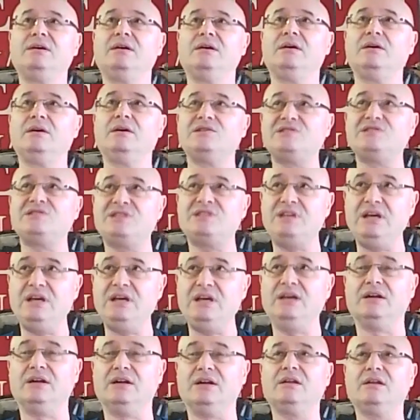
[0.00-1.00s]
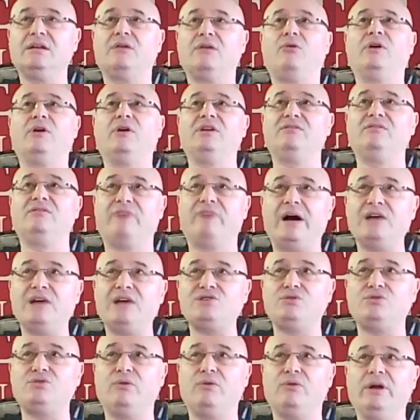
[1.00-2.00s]
skill or advice
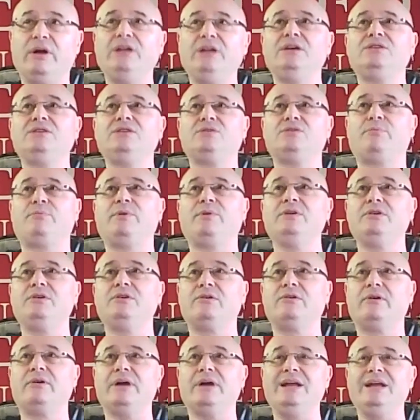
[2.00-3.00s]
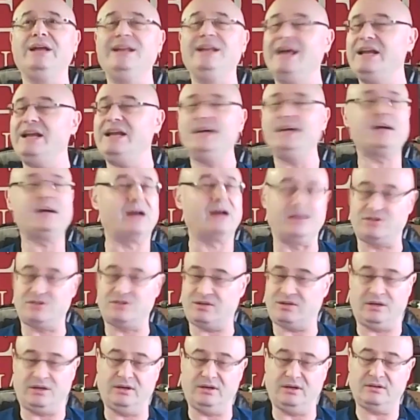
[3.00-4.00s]
to any entrepreneur in any
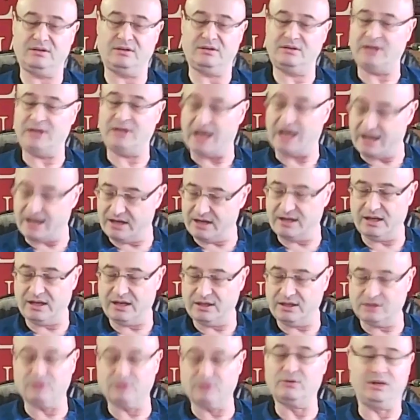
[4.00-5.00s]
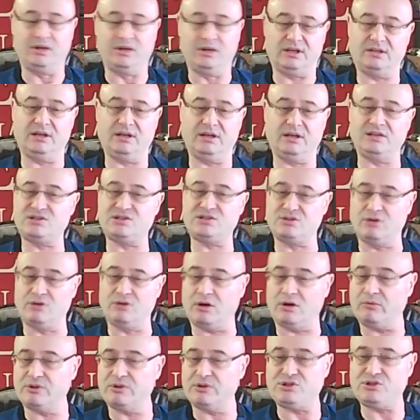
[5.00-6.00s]
country, Canada included, it's
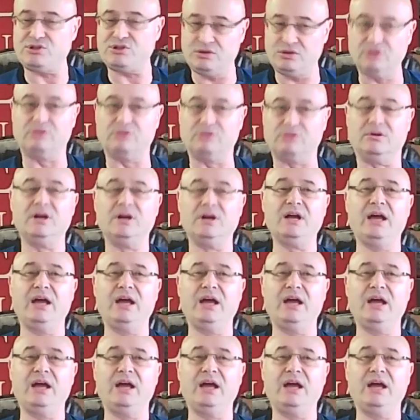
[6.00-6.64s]
not what you do.